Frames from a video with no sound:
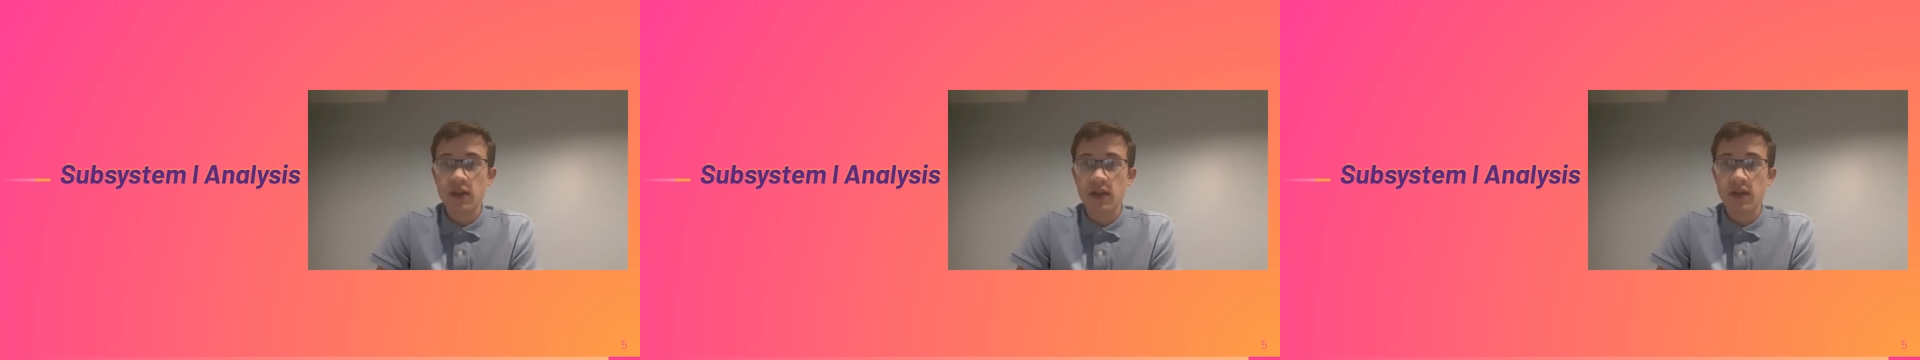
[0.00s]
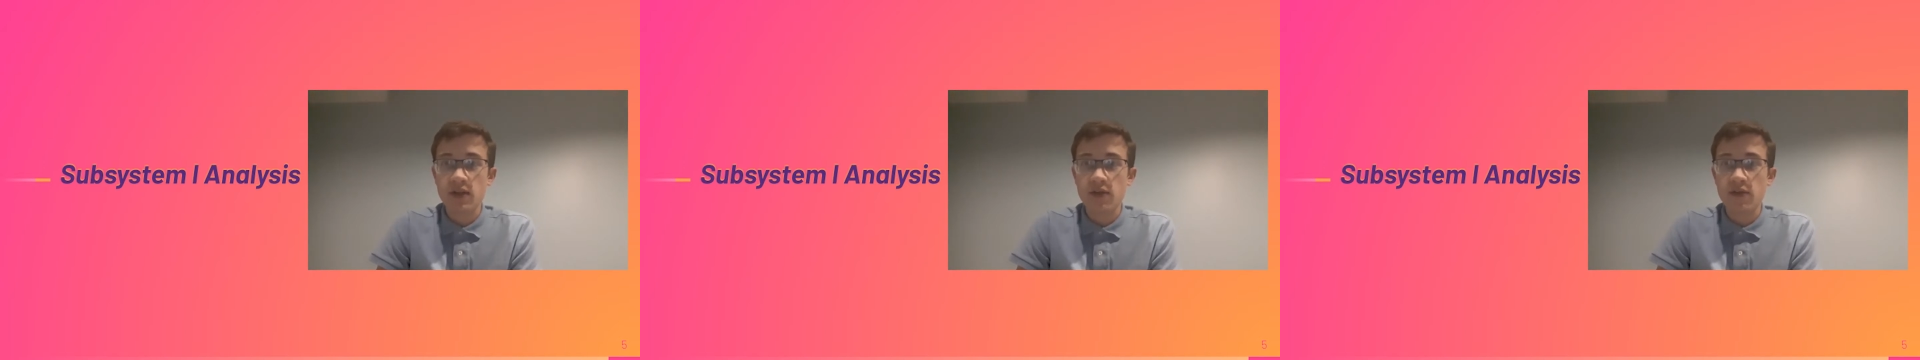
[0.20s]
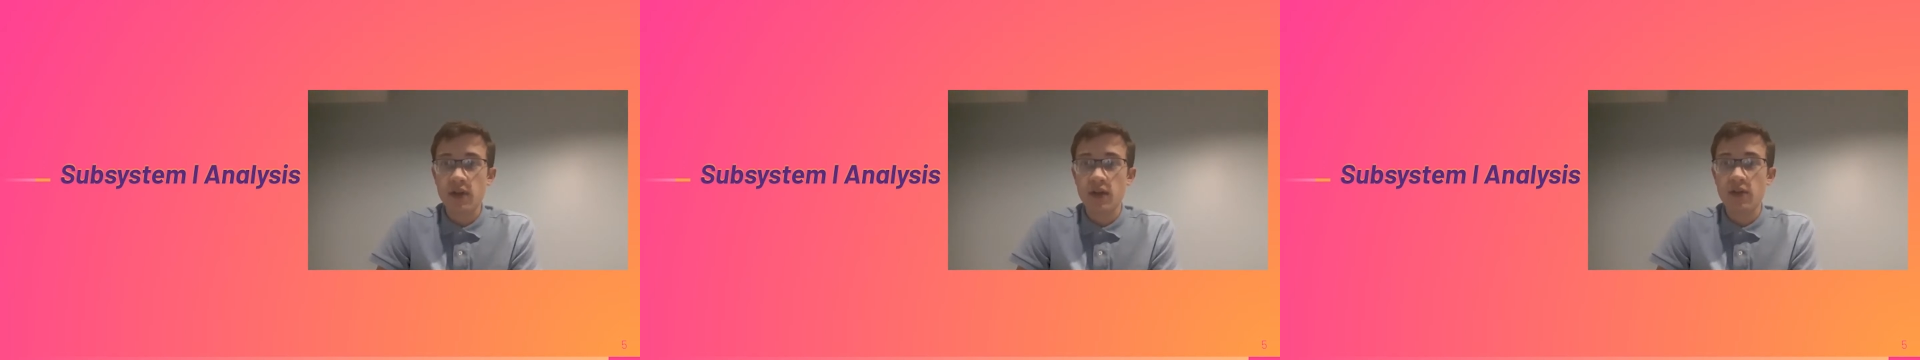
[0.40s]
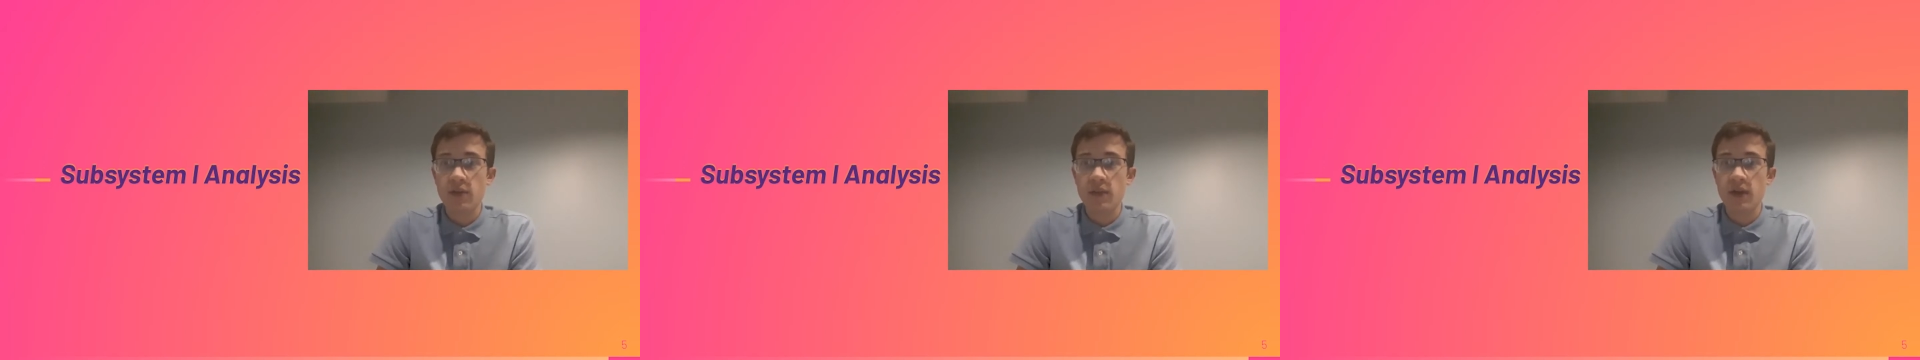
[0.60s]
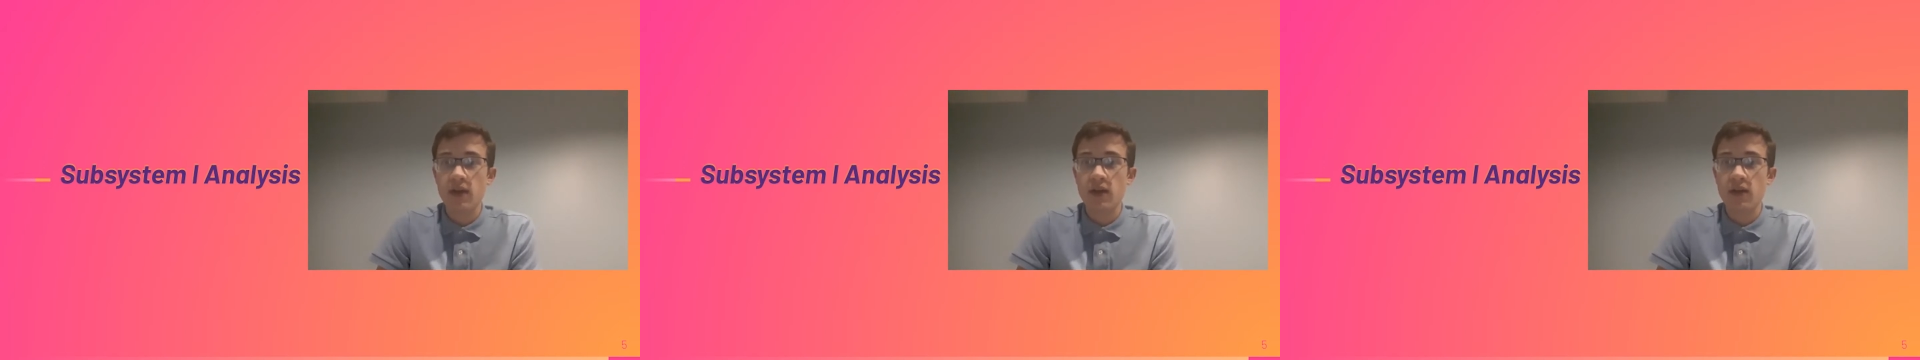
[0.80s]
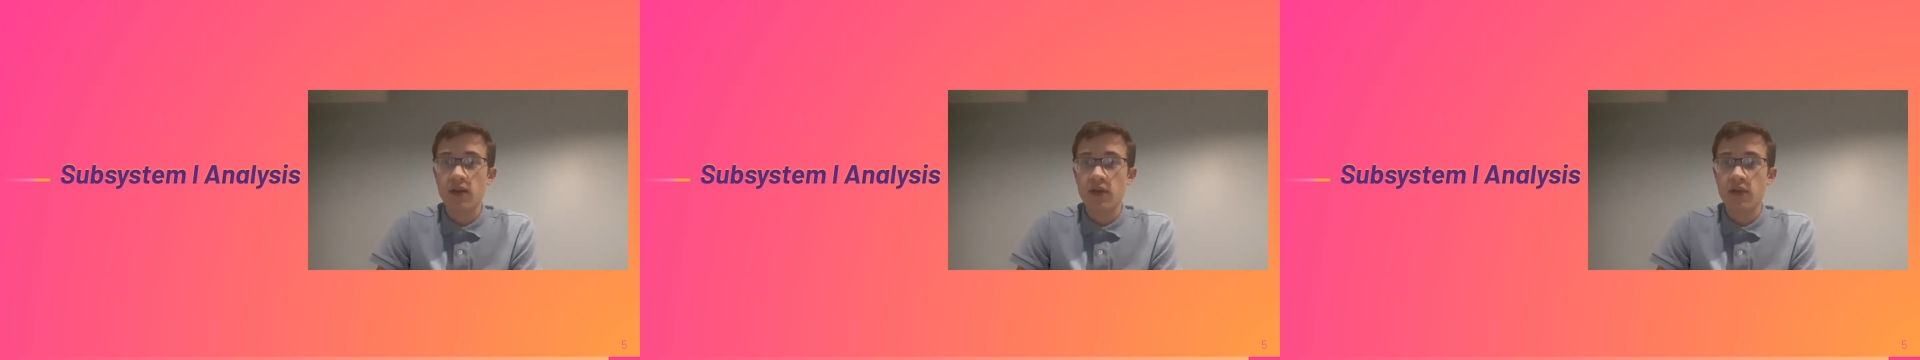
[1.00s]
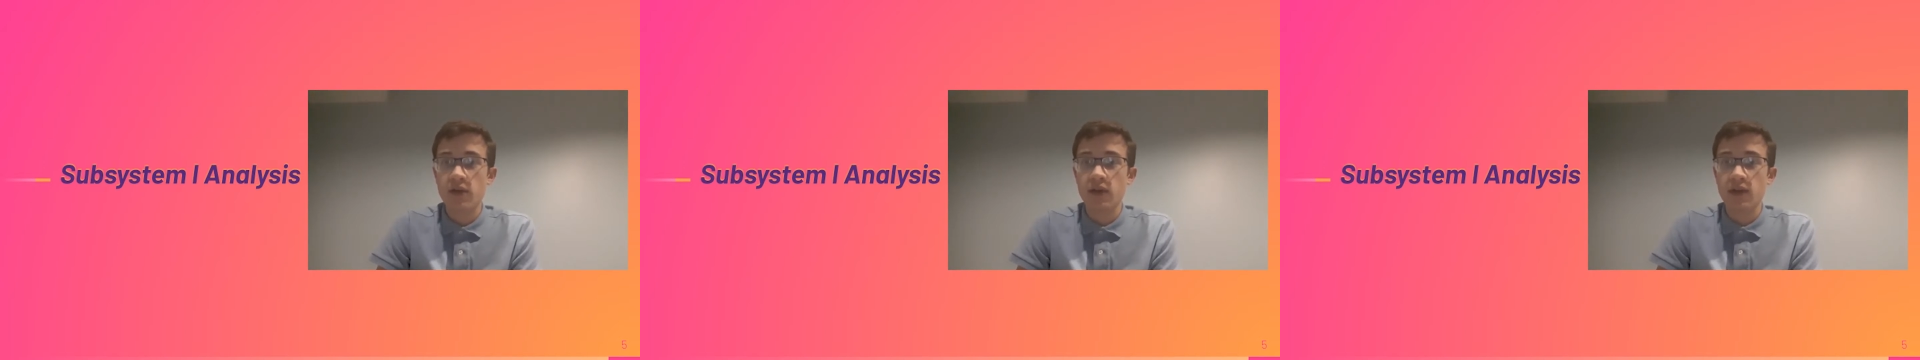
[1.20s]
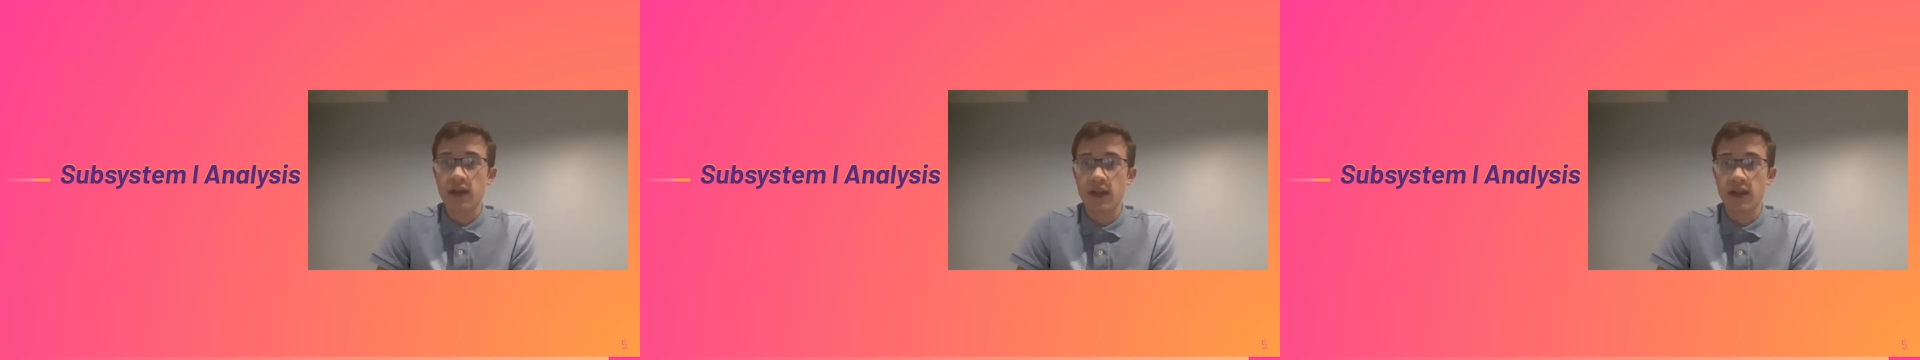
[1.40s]
to the development of
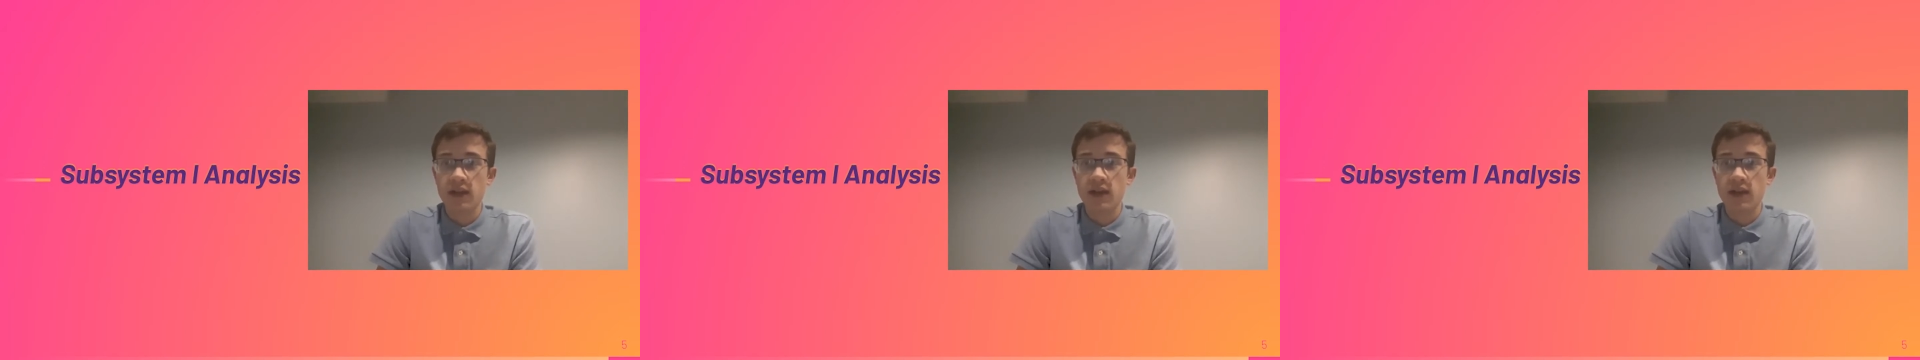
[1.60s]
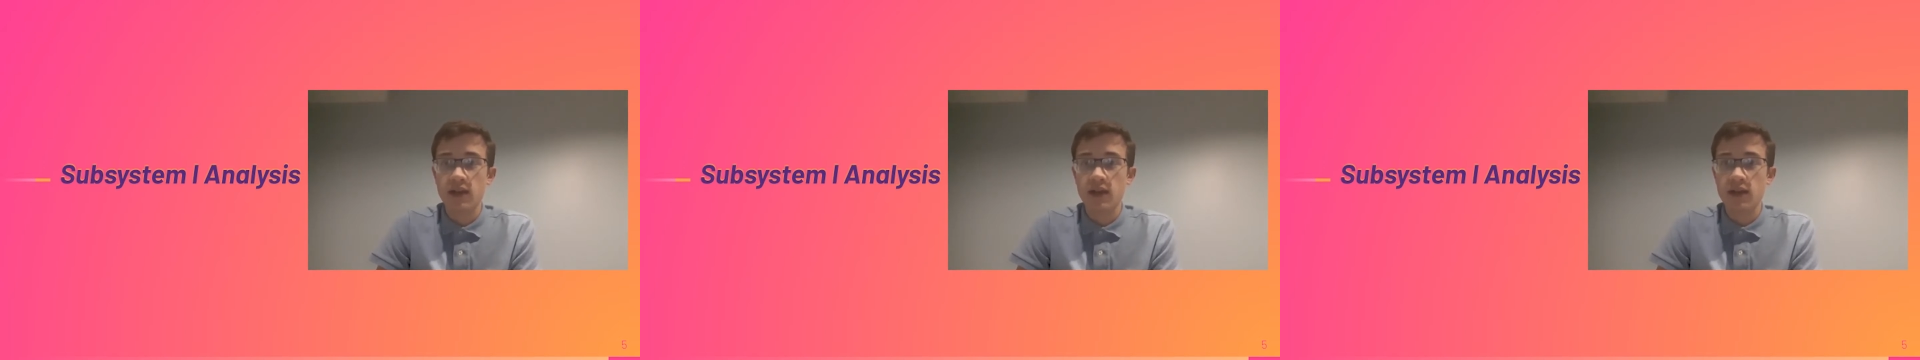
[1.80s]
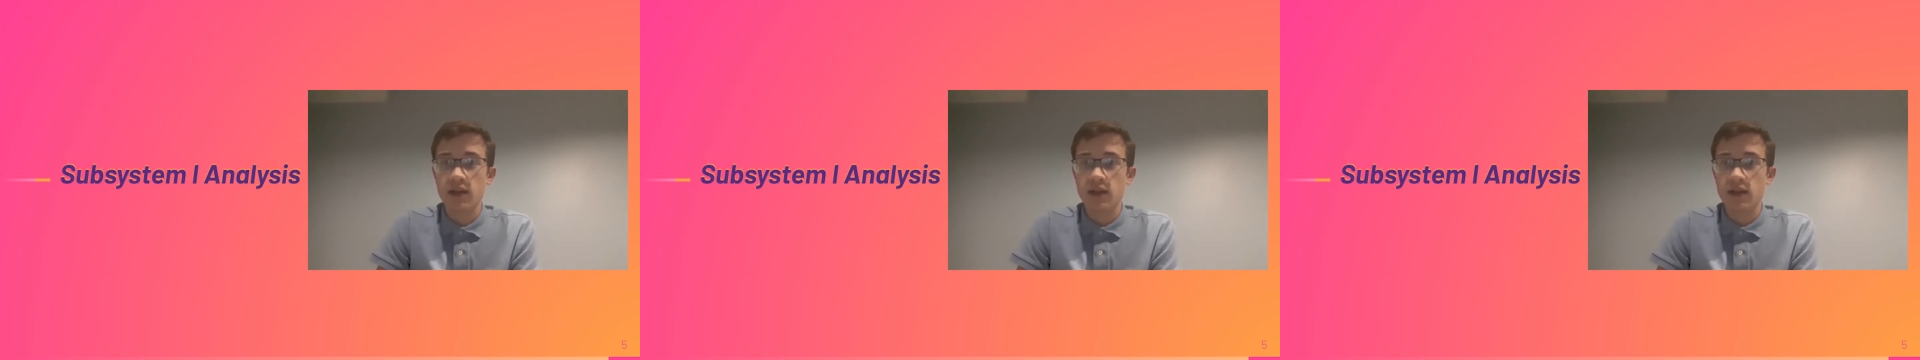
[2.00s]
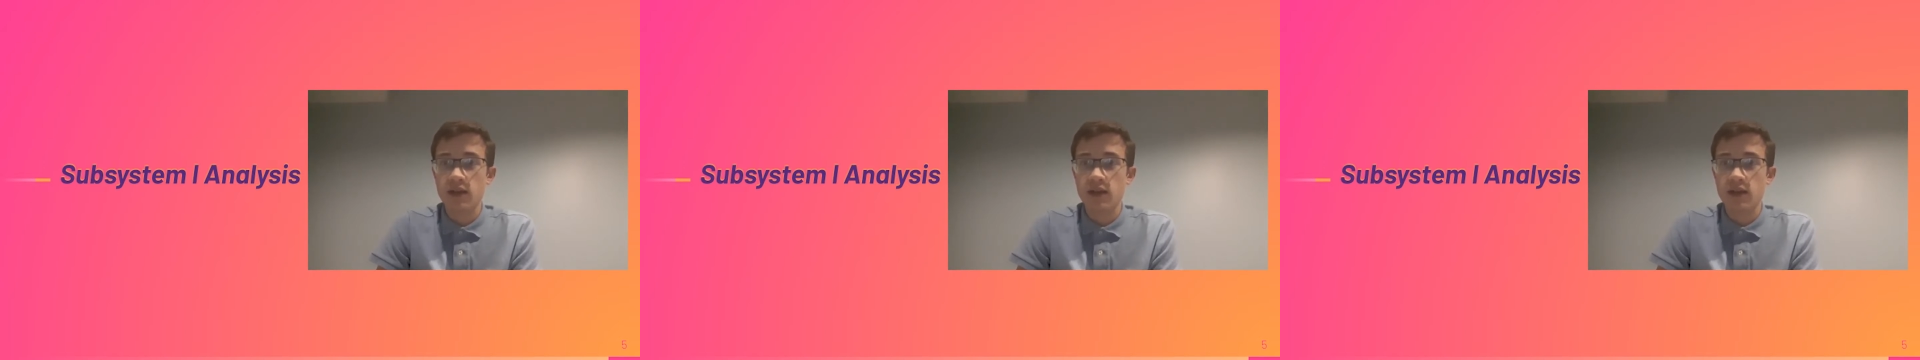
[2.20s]
our landing